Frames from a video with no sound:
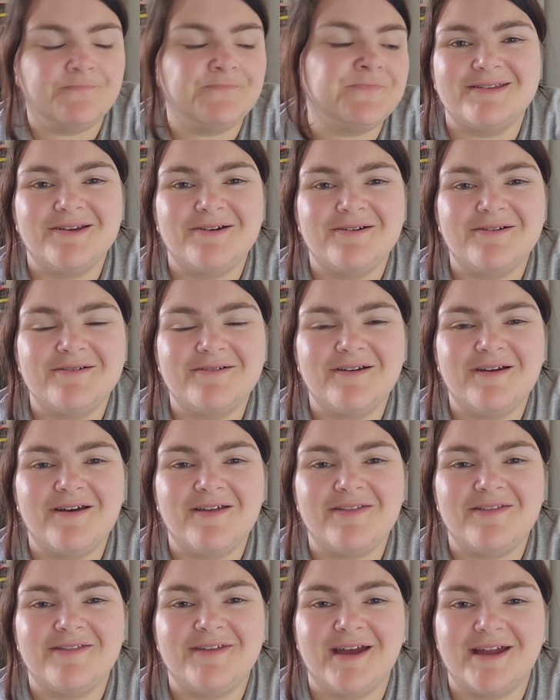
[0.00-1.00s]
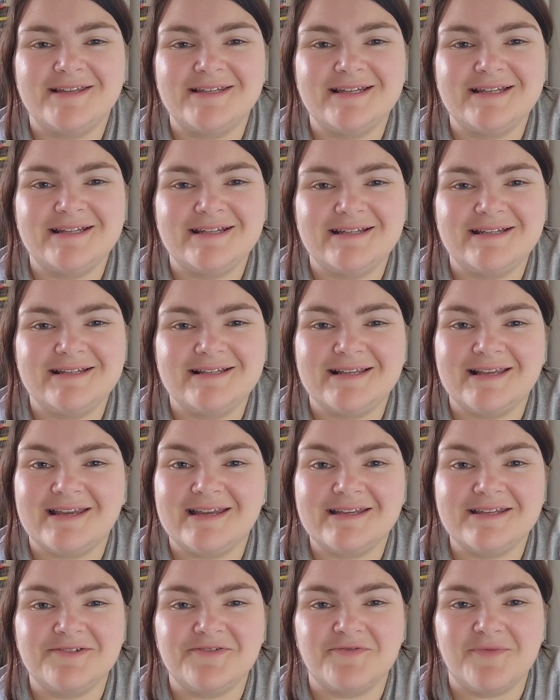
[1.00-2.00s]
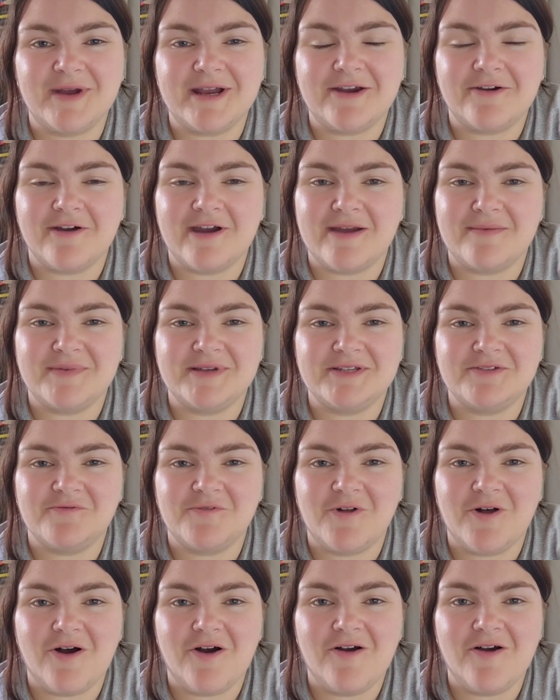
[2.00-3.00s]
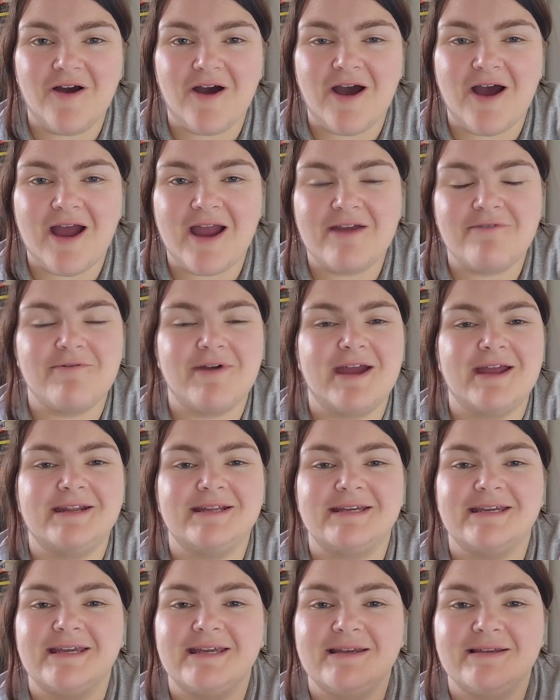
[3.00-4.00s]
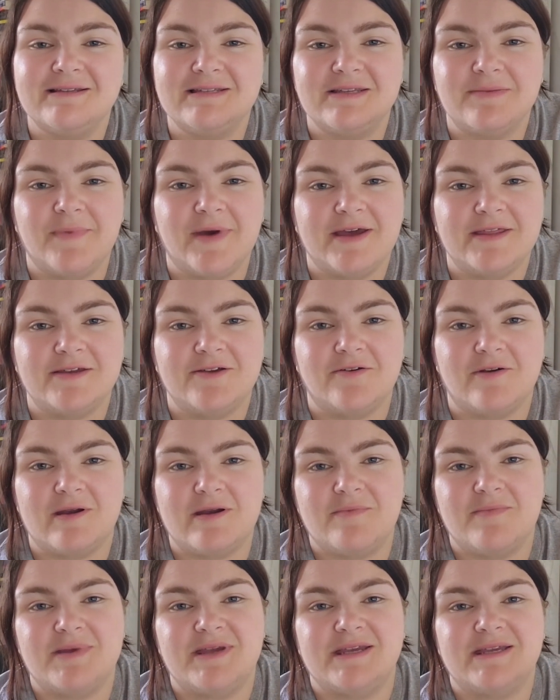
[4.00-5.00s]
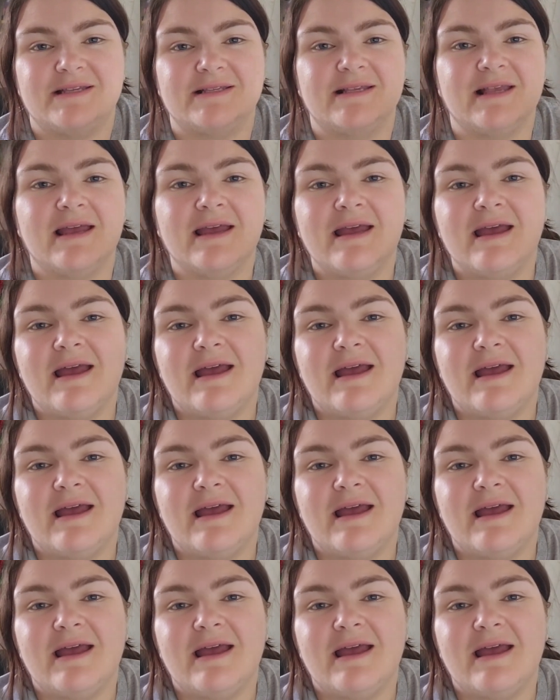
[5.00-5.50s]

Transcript: So that is it for my Krampus vlog. I read Kissed by the Krampus,